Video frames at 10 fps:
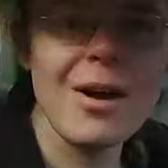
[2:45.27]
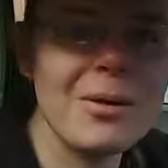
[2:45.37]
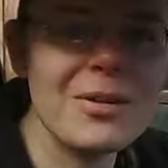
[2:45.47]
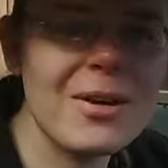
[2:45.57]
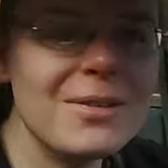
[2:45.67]

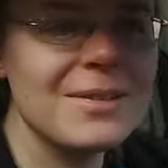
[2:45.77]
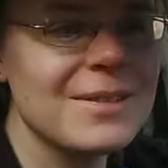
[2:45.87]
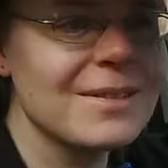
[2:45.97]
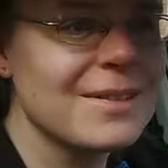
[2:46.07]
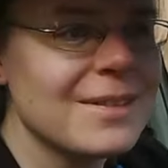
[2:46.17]
Hold
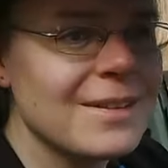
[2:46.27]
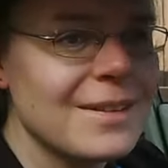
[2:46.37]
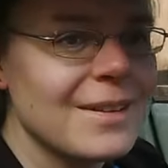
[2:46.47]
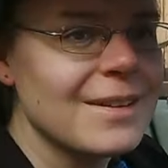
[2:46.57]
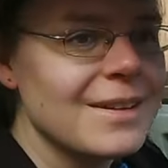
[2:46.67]
on.
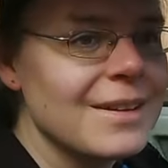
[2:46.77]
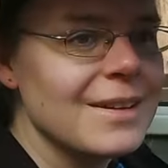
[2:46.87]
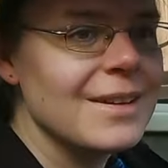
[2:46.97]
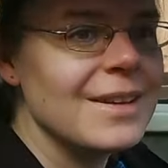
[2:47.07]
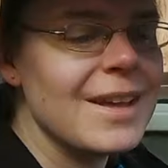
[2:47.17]

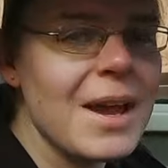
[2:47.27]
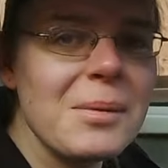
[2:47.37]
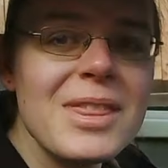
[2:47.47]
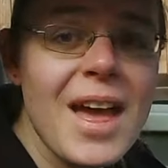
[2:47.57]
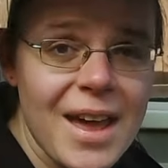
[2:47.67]
Yeah,
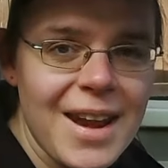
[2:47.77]
we're there